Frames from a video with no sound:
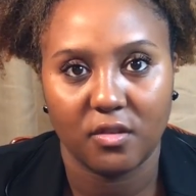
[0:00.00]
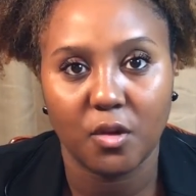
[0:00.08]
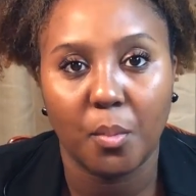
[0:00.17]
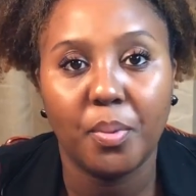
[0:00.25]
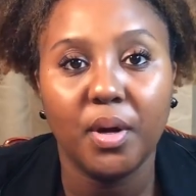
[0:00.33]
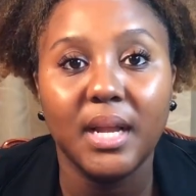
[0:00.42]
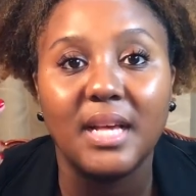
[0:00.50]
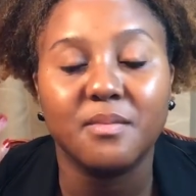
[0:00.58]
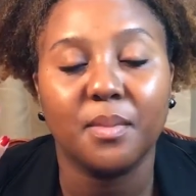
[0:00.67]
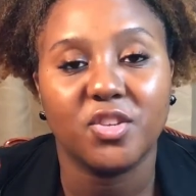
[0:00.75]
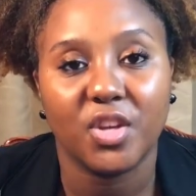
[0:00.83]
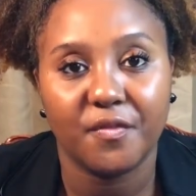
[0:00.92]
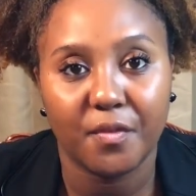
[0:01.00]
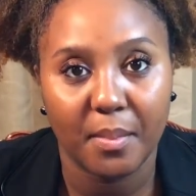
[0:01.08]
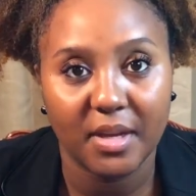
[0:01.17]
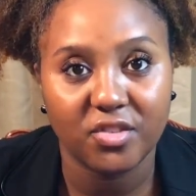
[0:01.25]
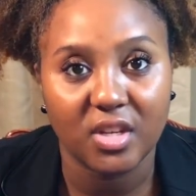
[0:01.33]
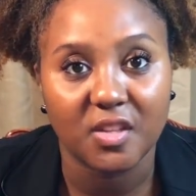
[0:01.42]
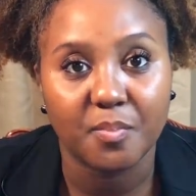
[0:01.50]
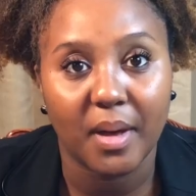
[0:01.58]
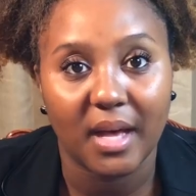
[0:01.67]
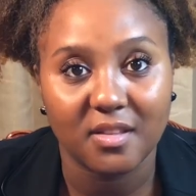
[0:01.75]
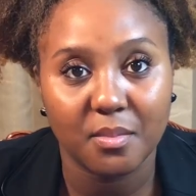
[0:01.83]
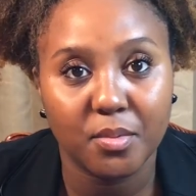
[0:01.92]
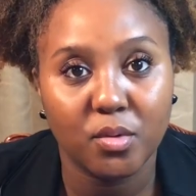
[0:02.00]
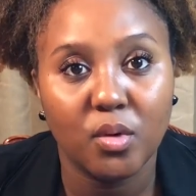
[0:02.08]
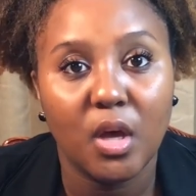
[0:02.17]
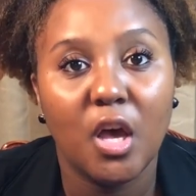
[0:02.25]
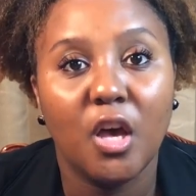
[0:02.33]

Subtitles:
So put as much information as possible